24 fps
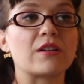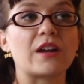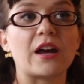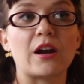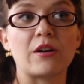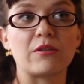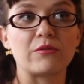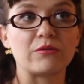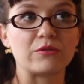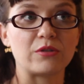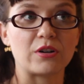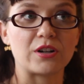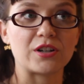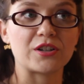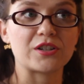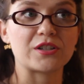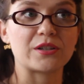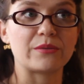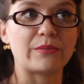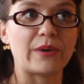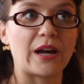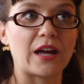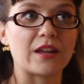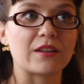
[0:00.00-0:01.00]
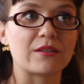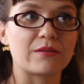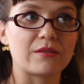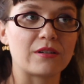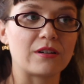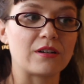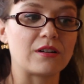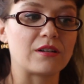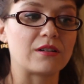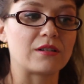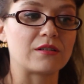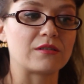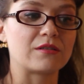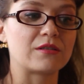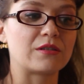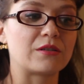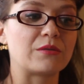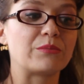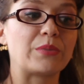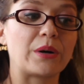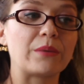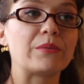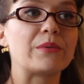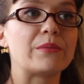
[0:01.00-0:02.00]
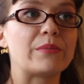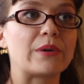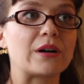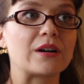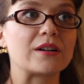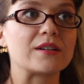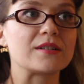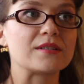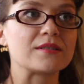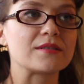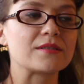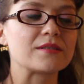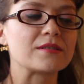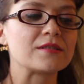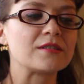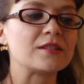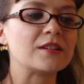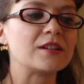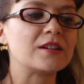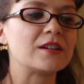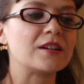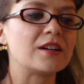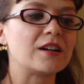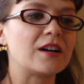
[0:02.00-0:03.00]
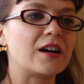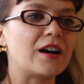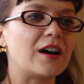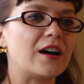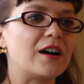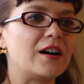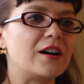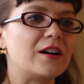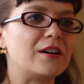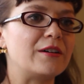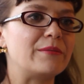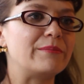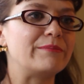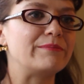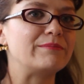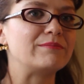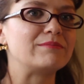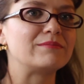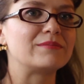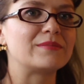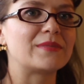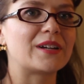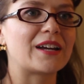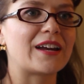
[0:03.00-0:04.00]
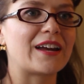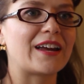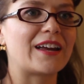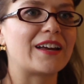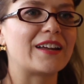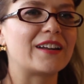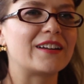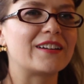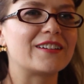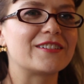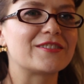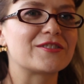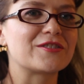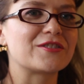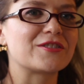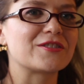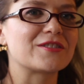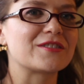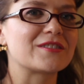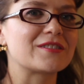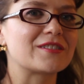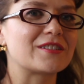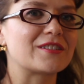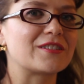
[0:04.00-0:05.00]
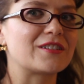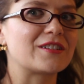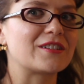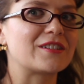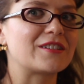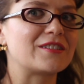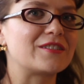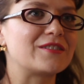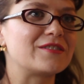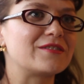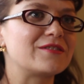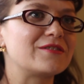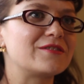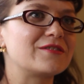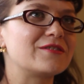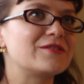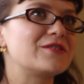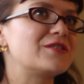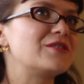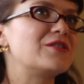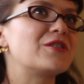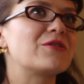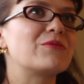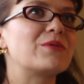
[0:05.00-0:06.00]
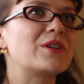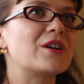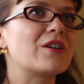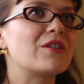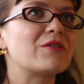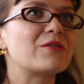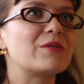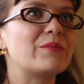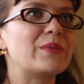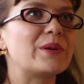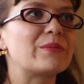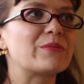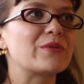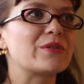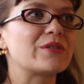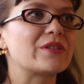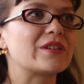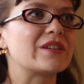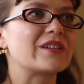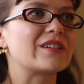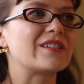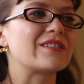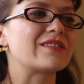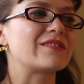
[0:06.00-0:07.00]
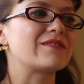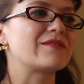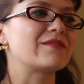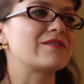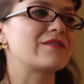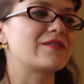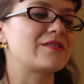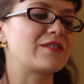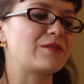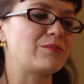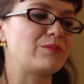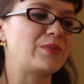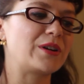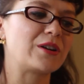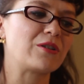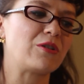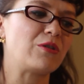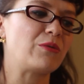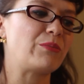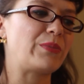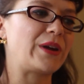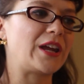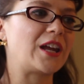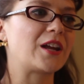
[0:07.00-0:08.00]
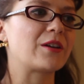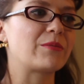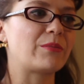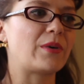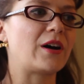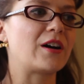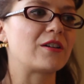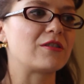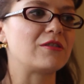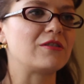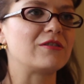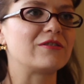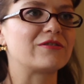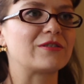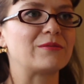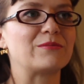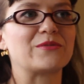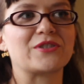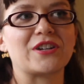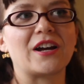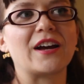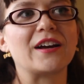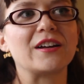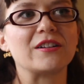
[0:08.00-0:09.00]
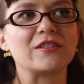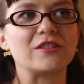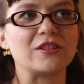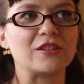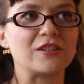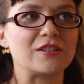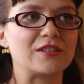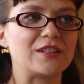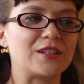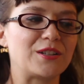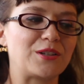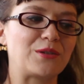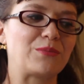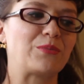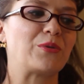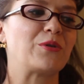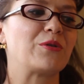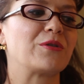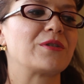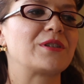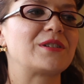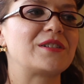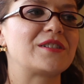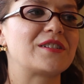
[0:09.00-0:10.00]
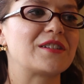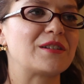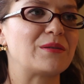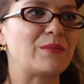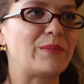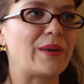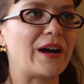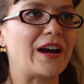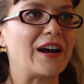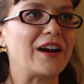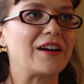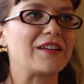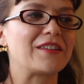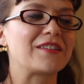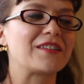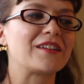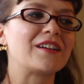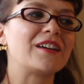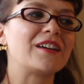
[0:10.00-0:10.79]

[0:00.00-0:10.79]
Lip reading: how large the bath, the bubble bar is. And it's just, you know, we all remember the big old pink bottle from childhood that you poured into the bath.